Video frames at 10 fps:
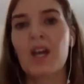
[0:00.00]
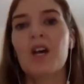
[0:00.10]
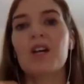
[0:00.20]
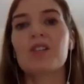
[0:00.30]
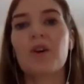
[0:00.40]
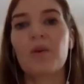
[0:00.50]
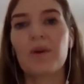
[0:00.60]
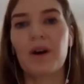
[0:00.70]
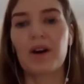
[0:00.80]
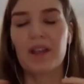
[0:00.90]

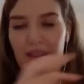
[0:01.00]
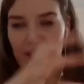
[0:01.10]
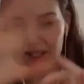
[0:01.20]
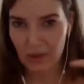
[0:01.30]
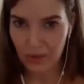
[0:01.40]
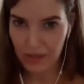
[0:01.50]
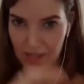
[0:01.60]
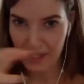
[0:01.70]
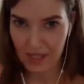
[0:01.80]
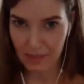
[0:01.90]
So this whole
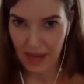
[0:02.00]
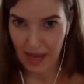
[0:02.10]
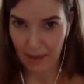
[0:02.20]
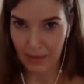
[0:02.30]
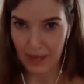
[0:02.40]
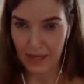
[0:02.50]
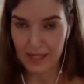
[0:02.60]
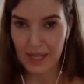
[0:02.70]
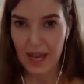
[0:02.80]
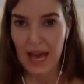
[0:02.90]
system happens.